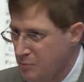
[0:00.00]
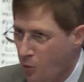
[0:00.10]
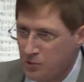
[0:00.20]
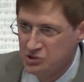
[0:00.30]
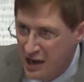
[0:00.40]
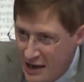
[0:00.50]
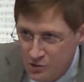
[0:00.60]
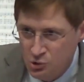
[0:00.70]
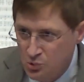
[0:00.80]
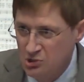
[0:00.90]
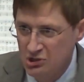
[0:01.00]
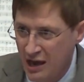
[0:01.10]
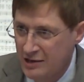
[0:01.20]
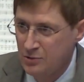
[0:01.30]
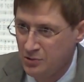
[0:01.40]
or dance
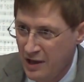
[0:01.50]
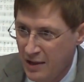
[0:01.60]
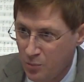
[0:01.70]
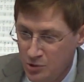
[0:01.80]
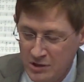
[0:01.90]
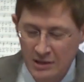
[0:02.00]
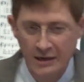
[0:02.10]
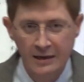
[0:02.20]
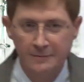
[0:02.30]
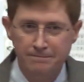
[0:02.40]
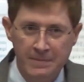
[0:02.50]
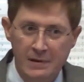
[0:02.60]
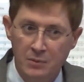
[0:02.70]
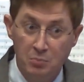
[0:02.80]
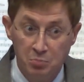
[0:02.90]
recital that week.
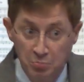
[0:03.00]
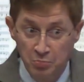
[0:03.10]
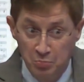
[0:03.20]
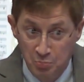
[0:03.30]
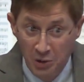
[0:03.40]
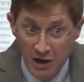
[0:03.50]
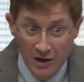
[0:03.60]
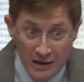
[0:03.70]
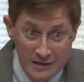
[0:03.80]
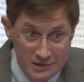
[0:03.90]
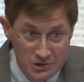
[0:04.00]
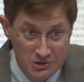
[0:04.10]
But